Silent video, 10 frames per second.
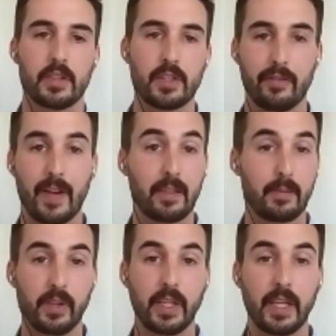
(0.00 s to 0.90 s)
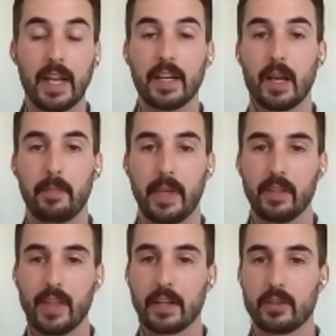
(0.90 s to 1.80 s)
So Fathom really ended up
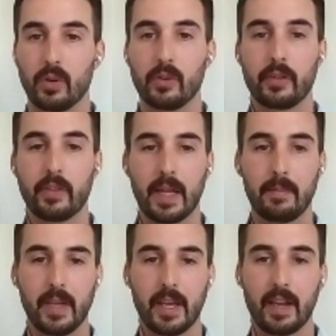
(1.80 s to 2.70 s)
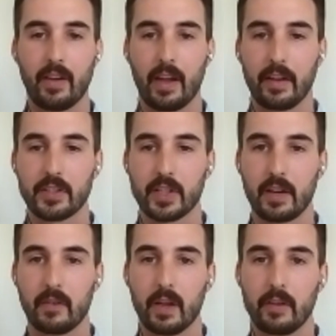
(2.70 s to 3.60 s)
being that tool for them. And I actually
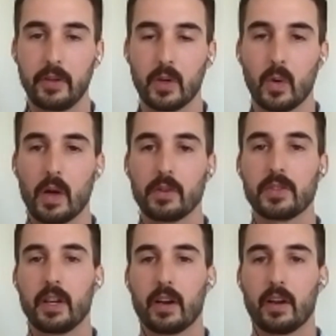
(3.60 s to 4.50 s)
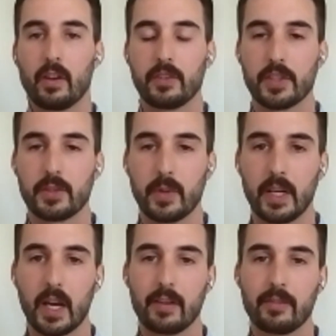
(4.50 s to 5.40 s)
got a few quotes here I'll just
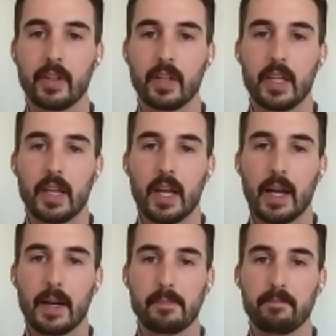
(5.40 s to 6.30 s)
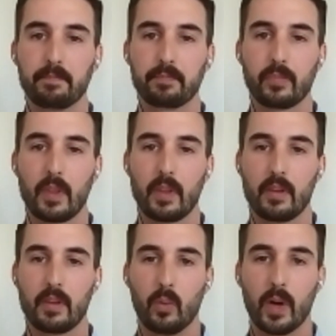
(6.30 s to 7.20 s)
read off.
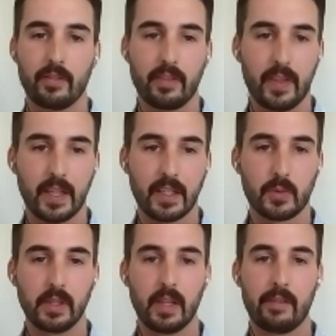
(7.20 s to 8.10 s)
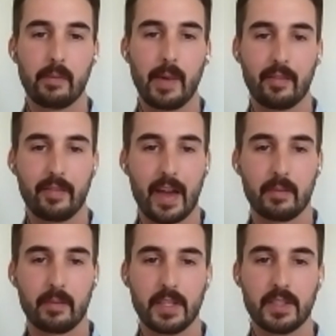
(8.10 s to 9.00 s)
One of the things we love about
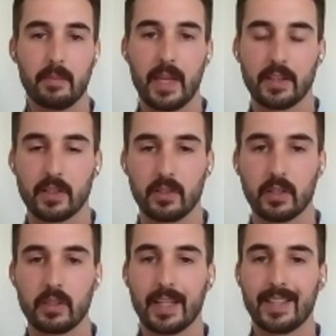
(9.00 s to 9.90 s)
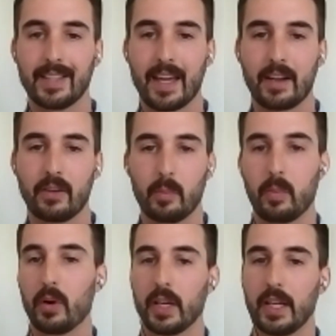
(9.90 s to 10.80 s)
Fathom is it makes us look like data
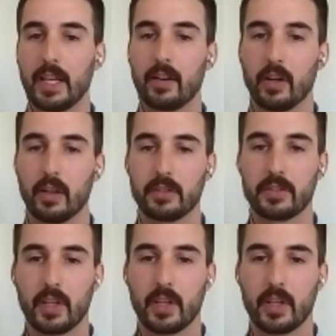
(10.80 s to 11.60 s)
reporting heroes.